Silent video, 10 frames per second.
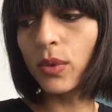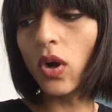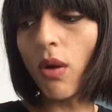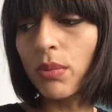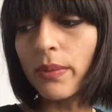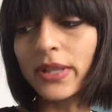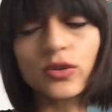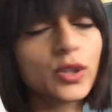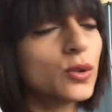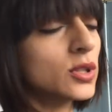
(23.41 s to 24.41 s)

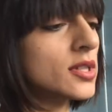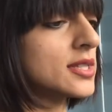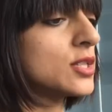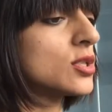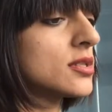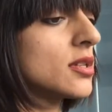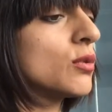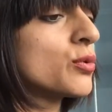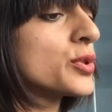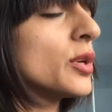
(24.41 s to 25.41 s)
complementary organisations that
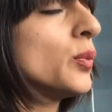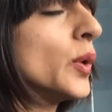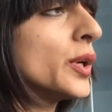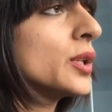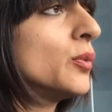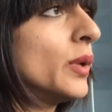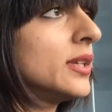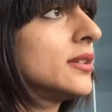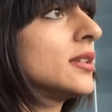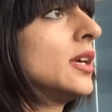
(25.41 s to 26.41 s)
also work
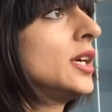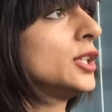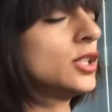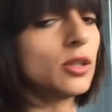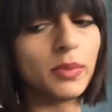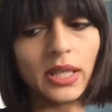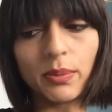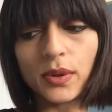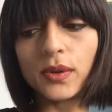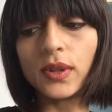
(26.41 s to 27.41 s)
with young
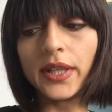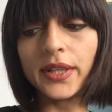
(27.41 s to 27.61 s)
people.